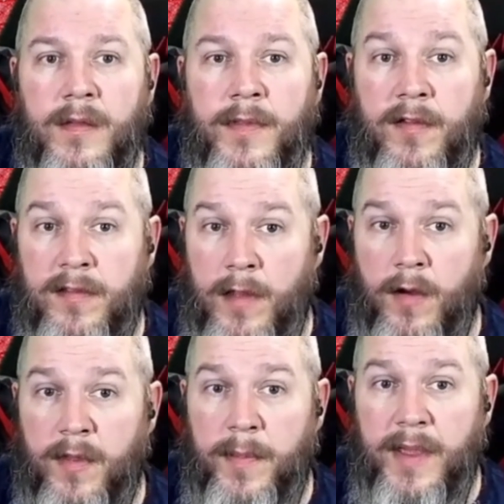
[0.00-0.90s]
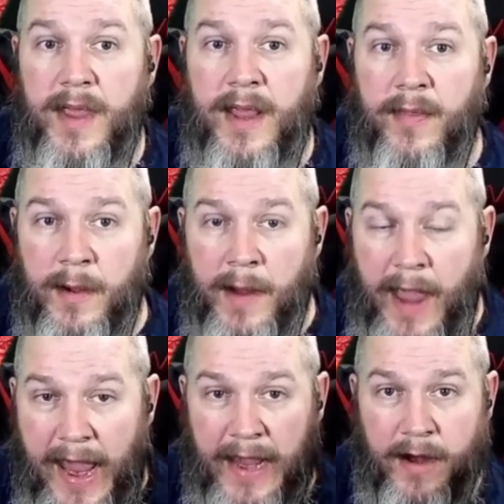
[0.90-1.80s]
slaughter the pig and then
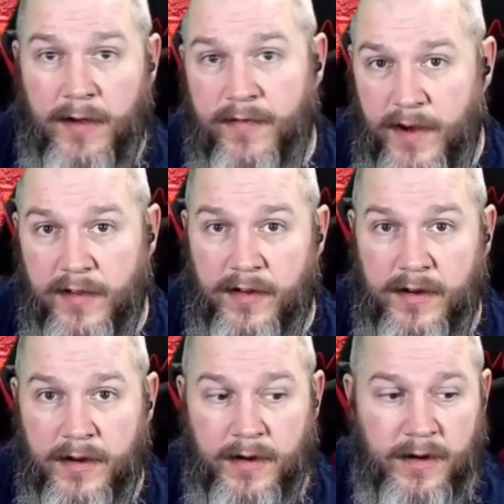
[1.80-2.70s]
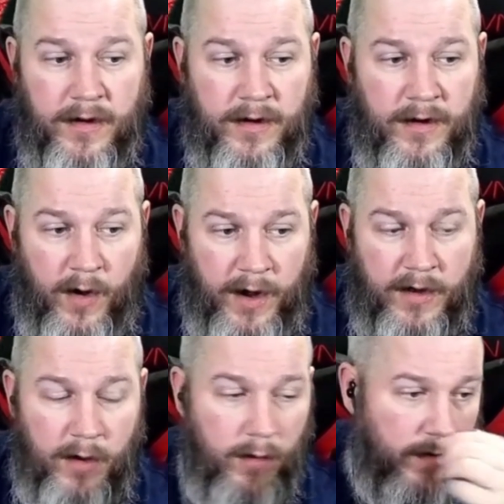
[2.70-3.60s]
hang it in a freezer or in a
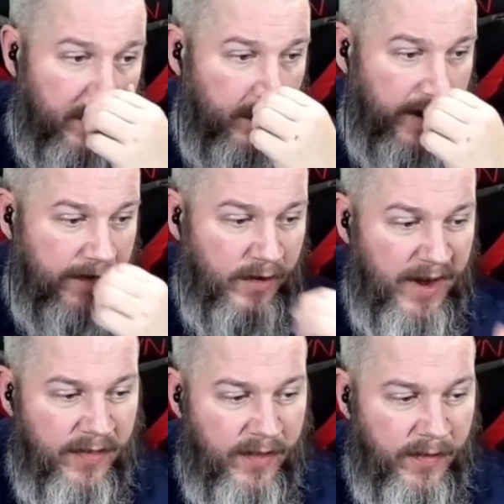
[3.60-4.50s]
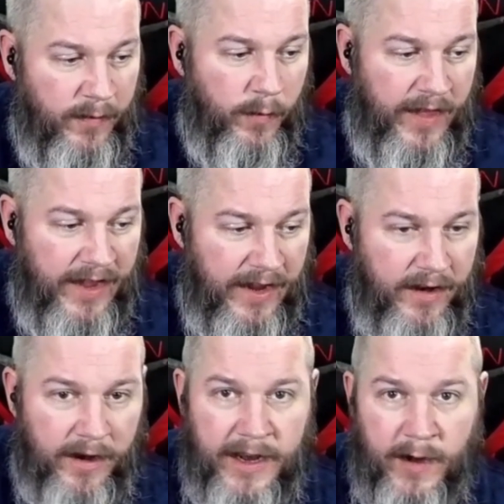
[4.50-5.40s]
cooler or whatever. And then when they get
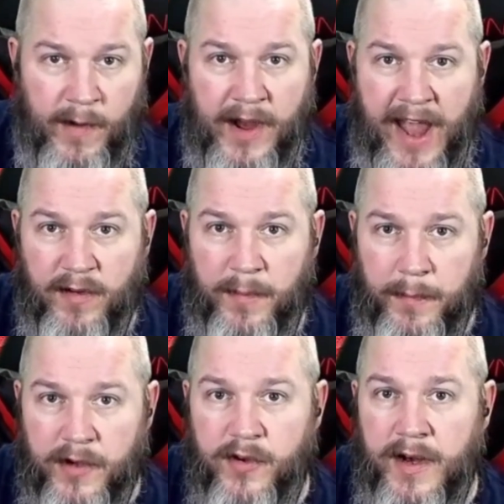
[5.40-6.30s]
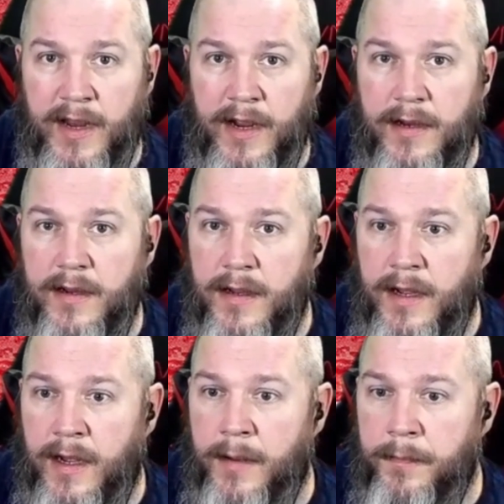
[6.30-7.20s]
around to actually butchering it,
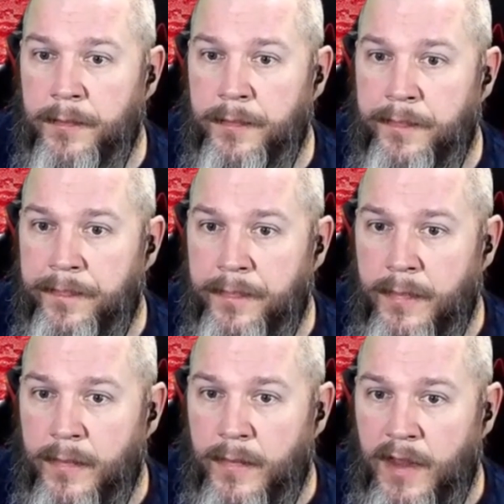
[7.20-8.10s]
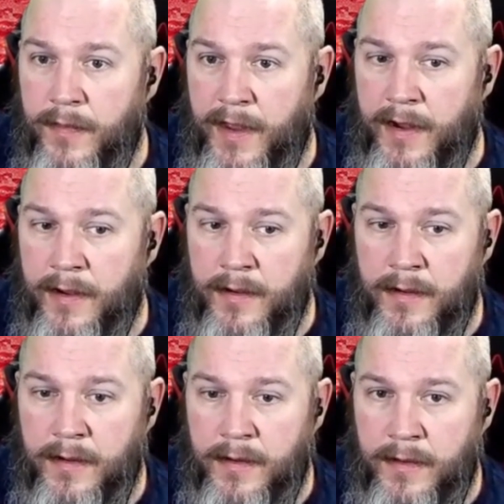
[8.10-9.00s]

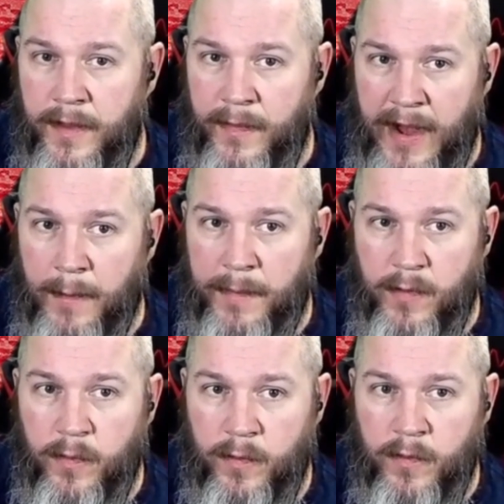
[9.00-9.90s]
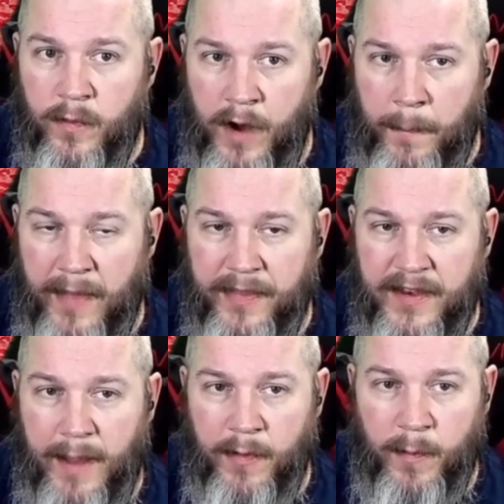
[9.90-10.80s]
then that'll be about the
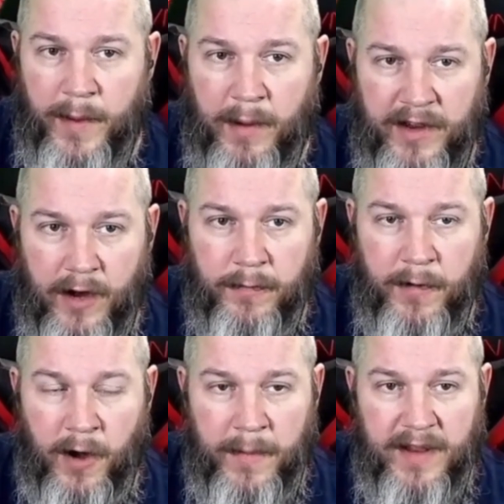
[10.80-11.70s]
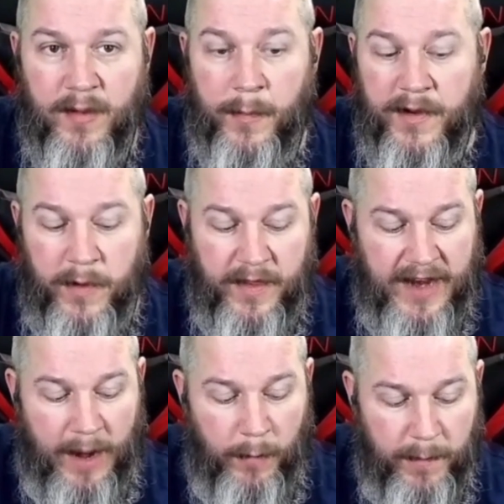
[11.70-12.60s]
time that we'll be able to get our meat. So between the
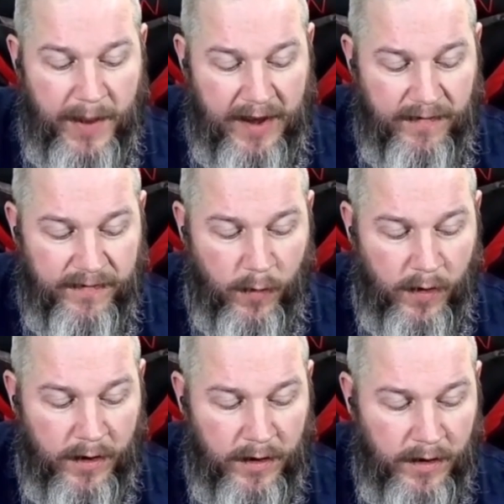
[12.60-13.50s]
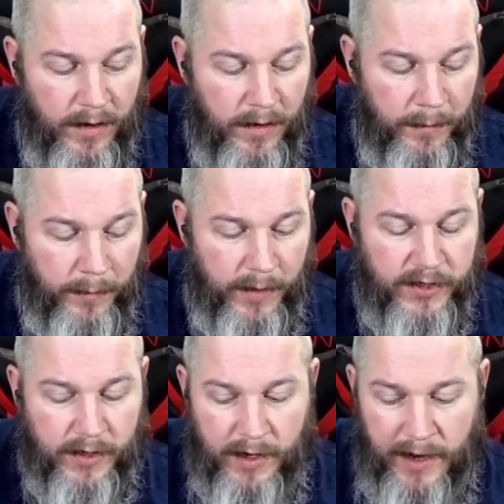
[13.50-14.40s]
time we pay for
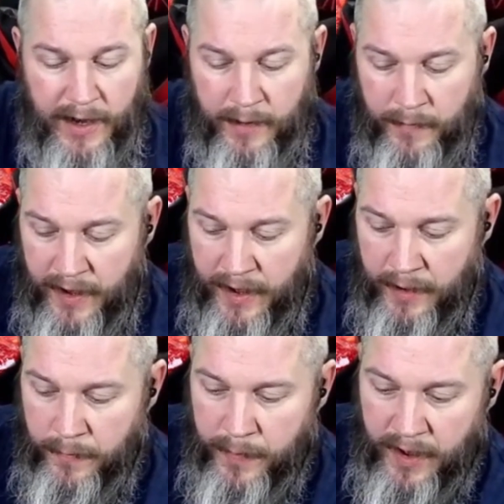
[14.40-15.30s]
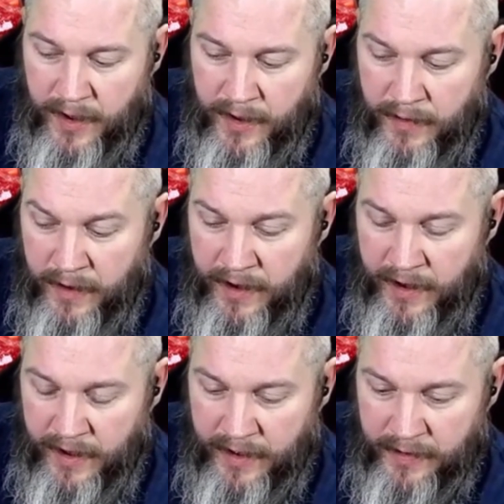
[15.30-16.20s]
butcher and pay
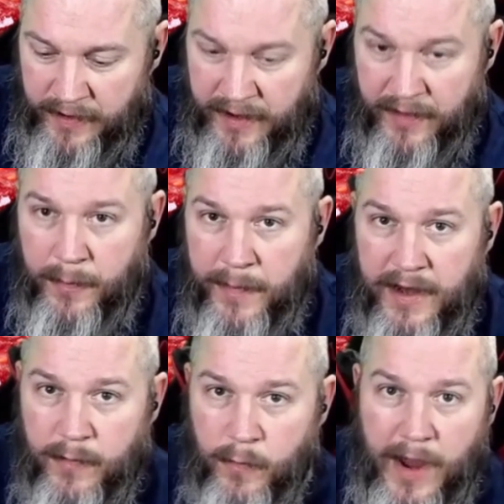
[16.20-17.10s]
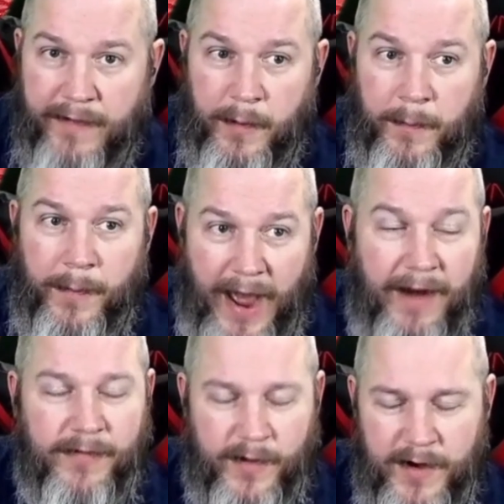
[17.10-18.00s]
and get the meat, we'll have to buy a
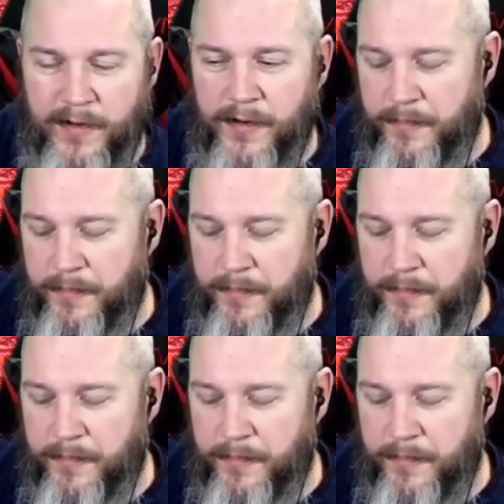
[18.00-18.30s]
freezer.